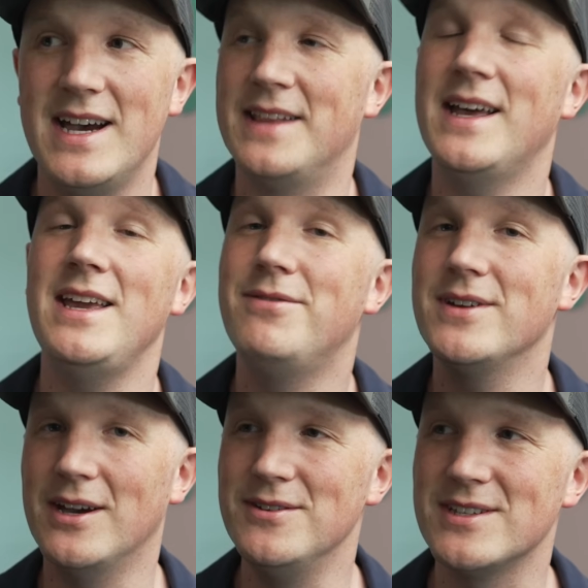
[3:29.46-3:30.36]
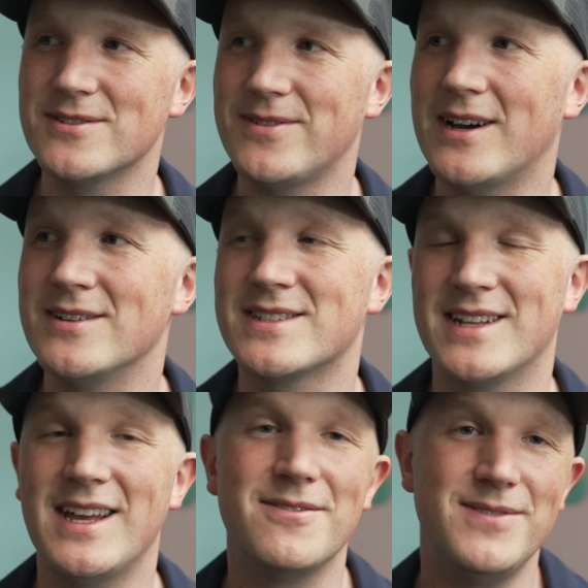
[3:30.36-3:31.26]
And that even goes as far as
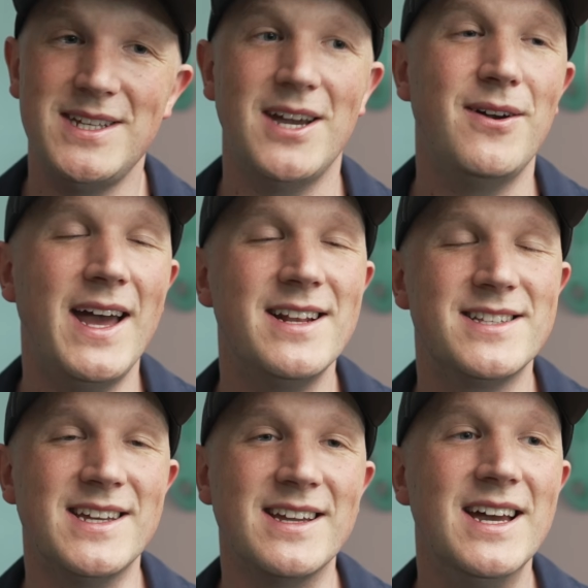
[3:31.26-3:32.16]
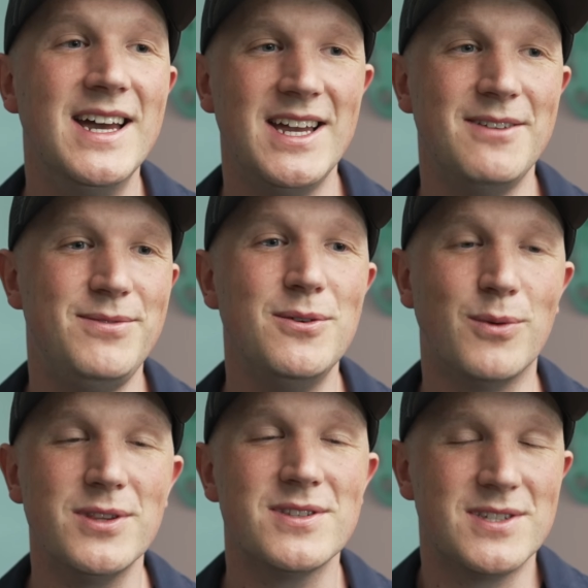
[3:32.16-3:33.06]
to like video editing. If you
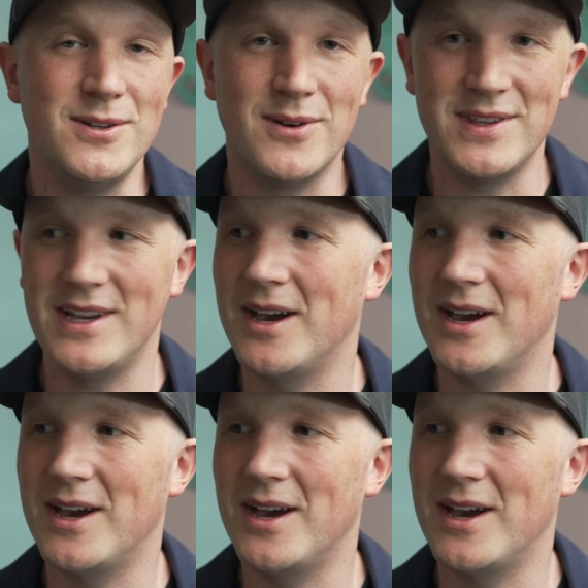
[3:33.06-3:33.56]
want to on the